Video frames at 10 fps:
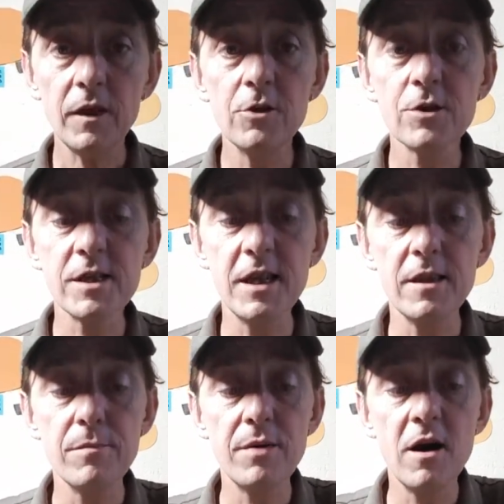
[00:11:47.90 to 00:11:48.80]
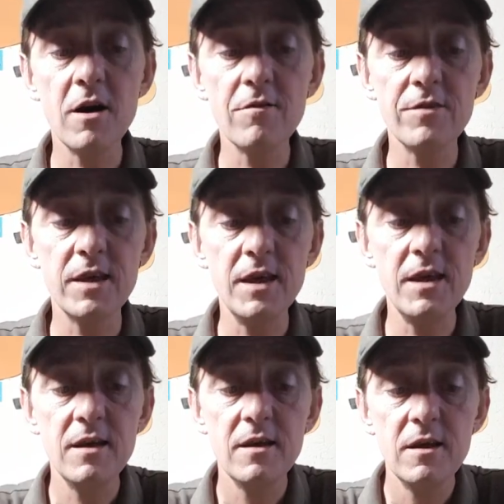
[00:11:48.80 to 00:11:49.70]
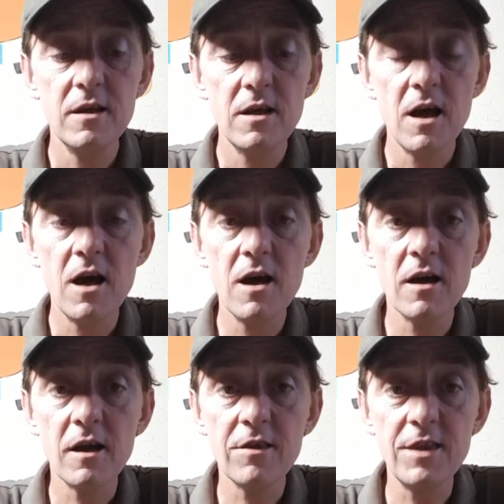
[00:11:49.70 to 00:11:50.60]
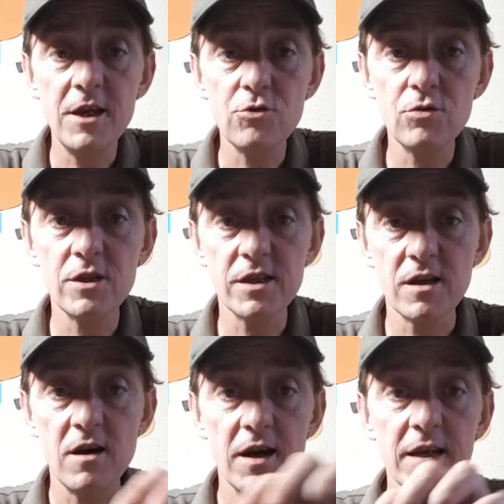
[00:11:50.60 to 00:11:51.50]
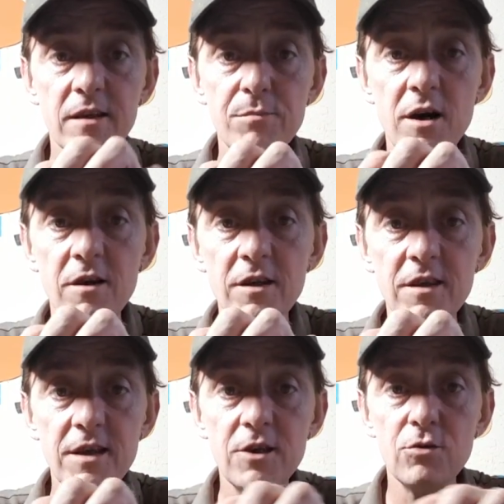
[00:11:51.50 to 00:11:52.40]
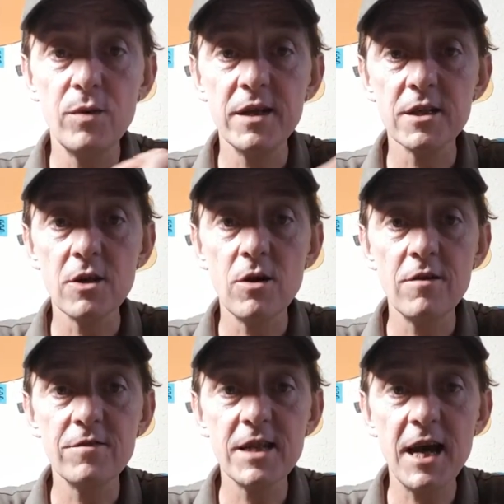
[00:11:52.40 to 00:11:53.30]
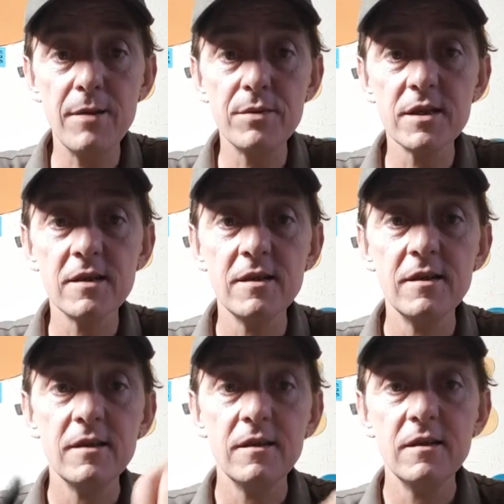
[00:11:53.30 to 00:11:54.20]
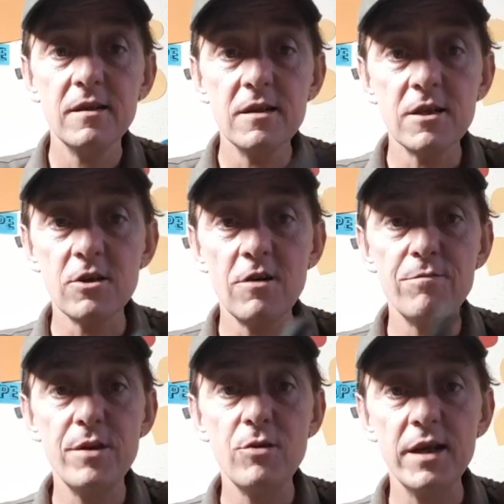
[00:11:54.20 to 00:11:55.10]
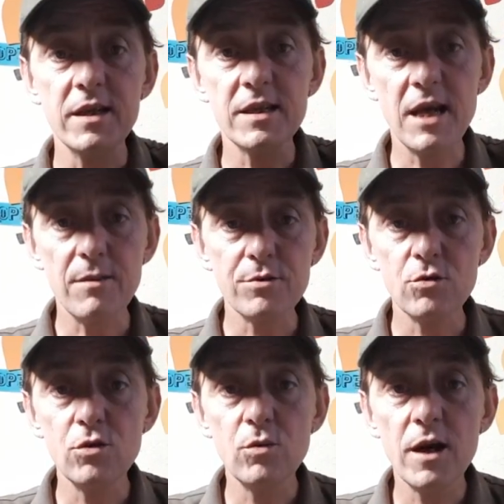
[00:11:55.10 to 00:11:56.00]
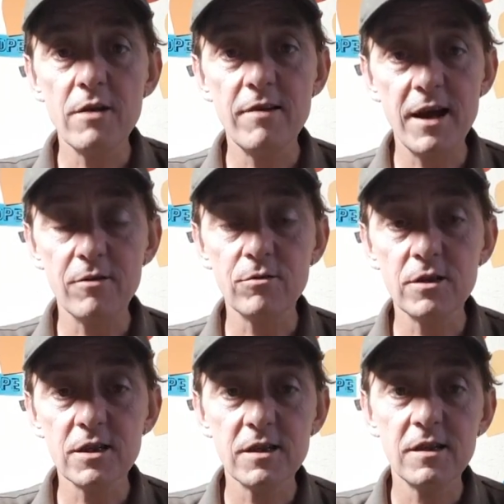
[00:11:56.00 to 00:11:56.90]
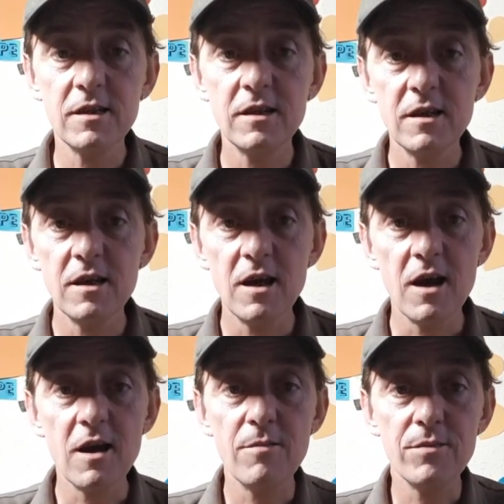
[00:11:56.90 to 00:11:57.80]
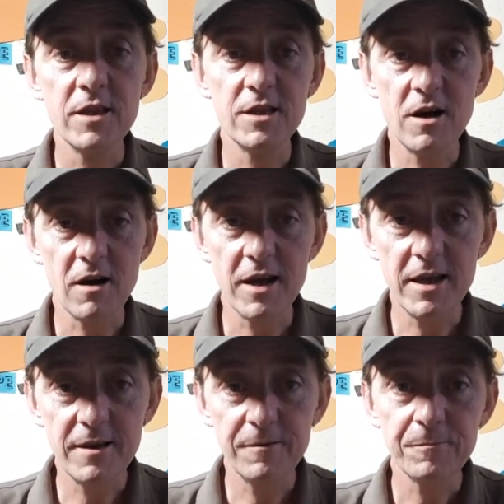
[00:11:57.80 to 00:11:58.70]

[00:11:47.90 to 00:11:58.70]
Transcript: you'll see that part of the cathedral design, part of the cathedral window, I've tabbed. So I've built in tabs all the way around the die,